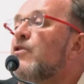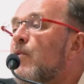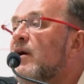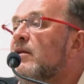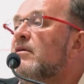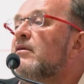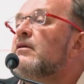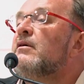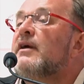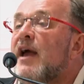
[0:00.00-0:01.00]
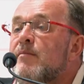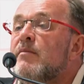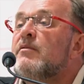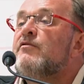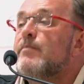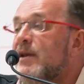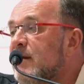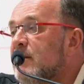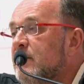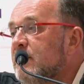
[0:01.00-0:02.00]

in the world came from India.